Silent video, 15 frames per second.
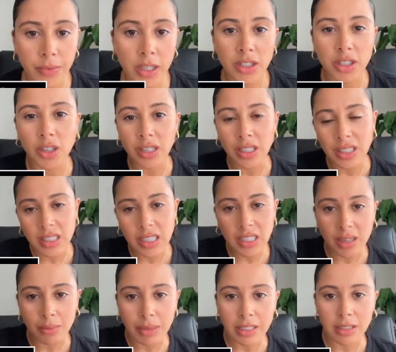So you can see
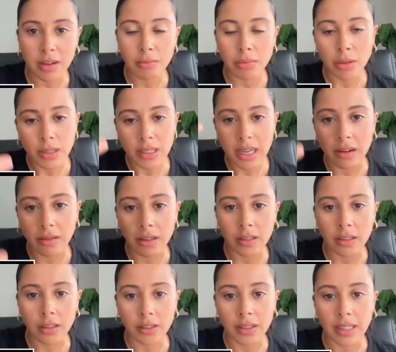some examples there
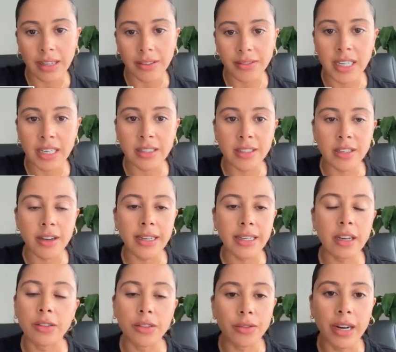on the left-hand side,
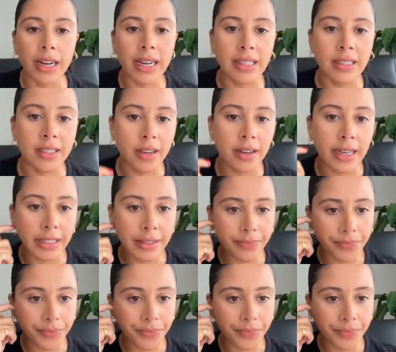on the right-hand side.